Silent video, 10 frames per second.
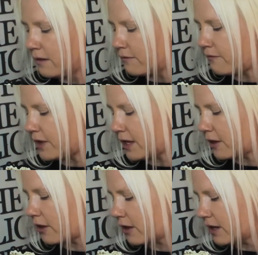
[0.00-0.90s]

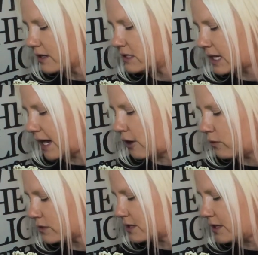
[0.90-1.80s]
Fear,
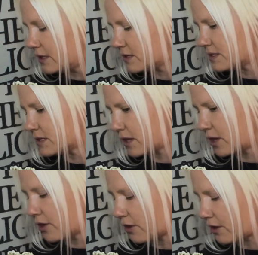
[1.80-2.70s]
doubt,
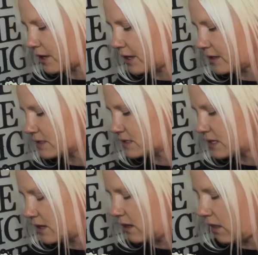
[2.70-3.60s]

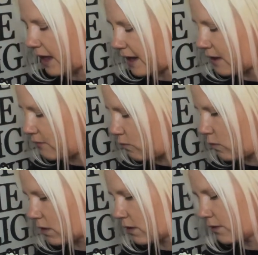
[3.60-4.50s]
insecurities, lack of
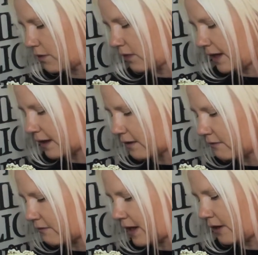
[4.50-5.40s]
worth, lack
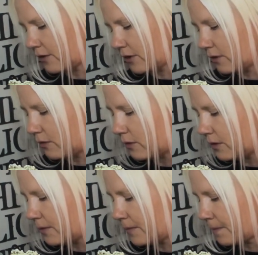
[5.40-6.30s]
of value,
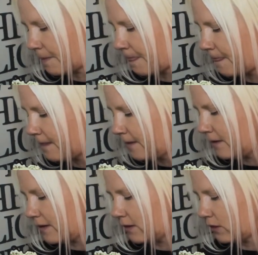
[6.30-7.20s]

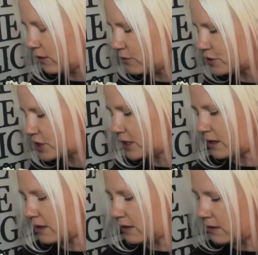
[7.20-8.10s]

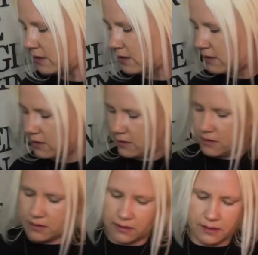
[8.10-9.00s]
illusion,
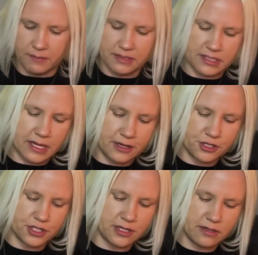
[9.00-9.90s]

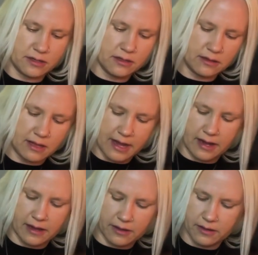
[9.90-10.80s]
limitation,
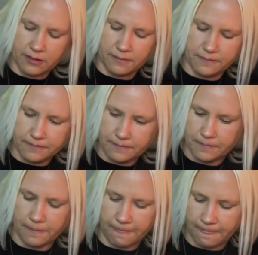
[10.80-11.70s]
lack.
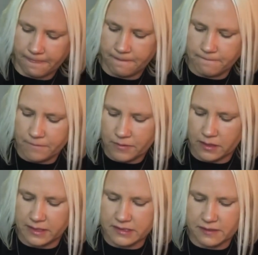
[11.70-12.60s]

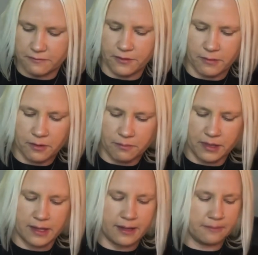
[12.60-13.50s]
Cleanse it from our
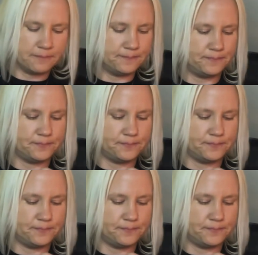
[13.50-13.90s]
being.